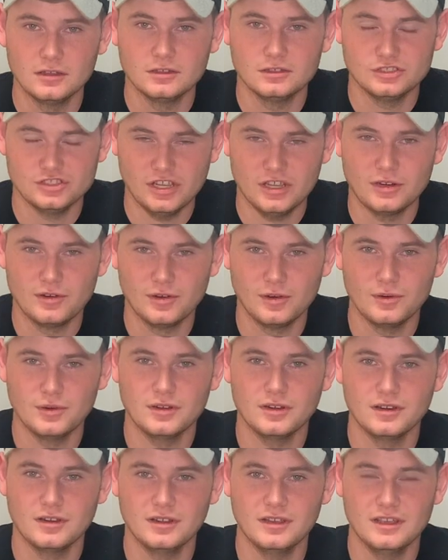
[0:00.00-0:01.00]
Jay
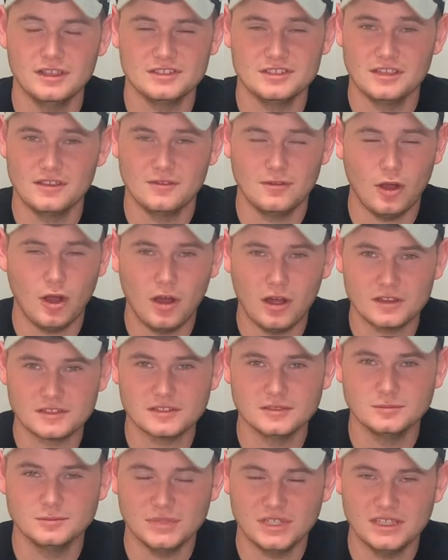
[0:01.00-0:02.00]
Gruden is an
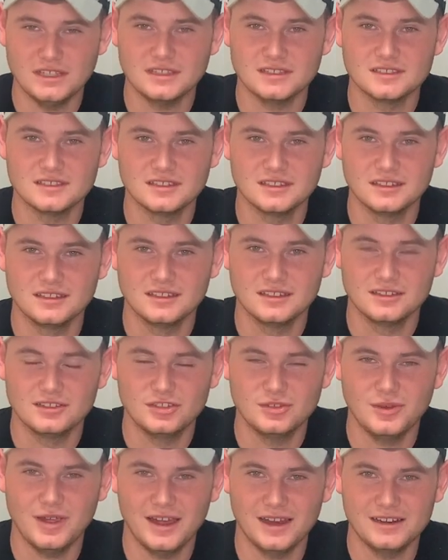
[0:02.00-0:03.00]
awesome piece
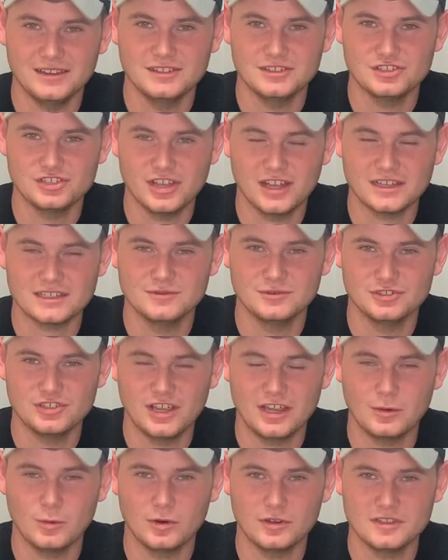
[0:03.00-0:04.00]
to add to this Jacksonville
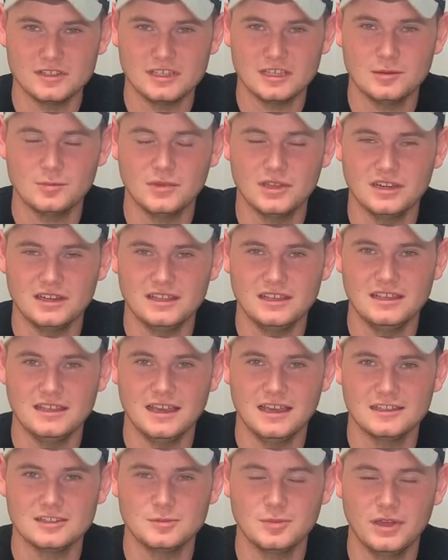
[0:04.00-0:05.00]
Jaguar team, and he
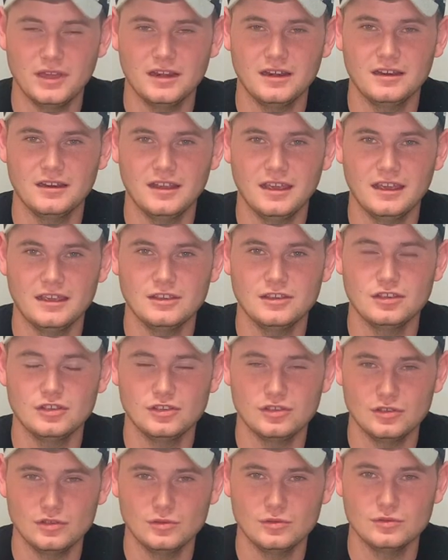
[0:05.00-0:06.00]
has been a
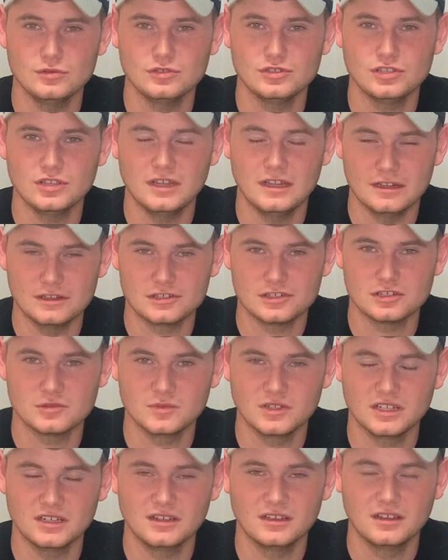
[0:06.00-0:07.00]
huge
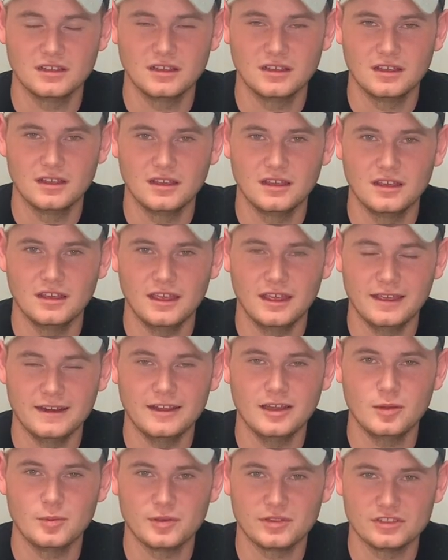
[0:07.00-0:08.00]
instrument in
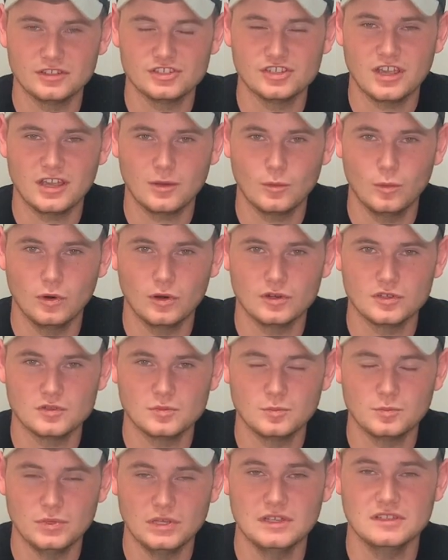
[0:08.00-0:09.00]
helping the Jaguars
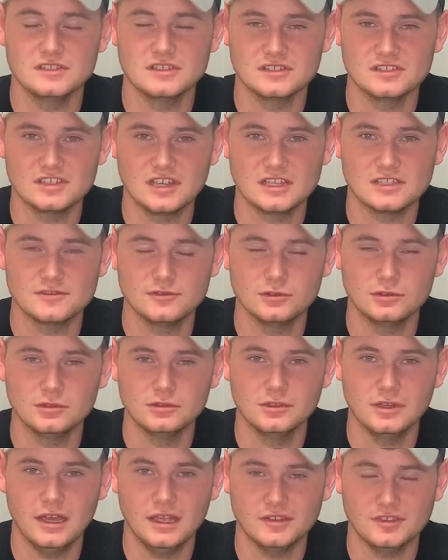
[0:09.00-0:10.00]
be as
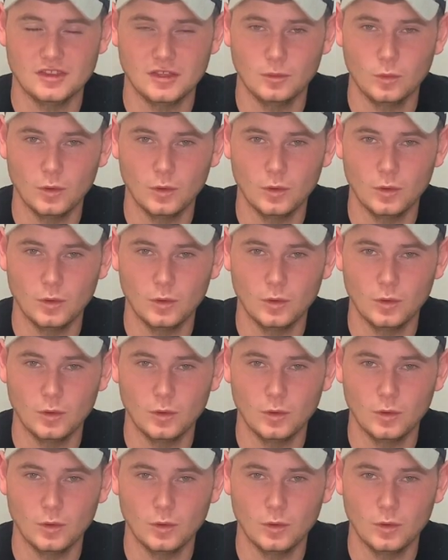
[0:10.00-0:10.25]
successful as they